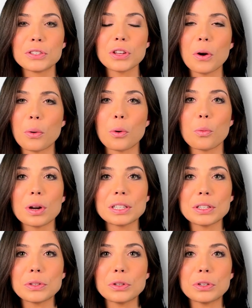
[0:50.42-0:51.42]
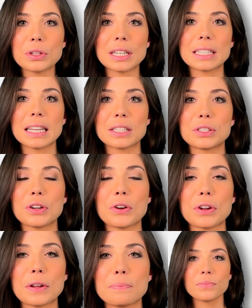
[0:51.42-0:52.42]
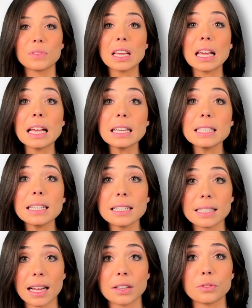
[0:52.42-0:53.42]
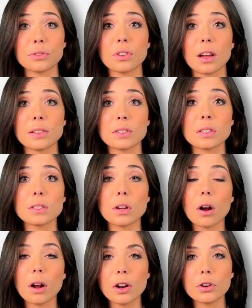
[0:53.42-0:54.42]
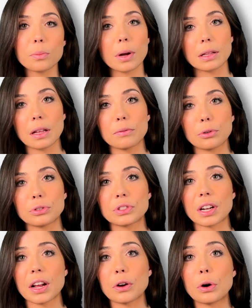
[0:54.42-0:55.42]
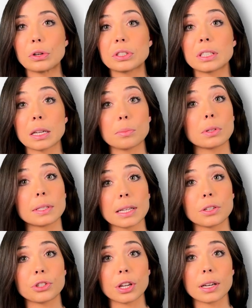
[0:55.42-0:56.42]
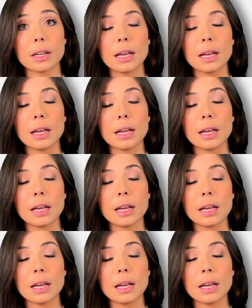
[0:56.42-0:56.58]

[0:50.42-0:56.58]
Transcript: So, what does it look like to get started? The easiest exercises are under my levels that I call stabilization.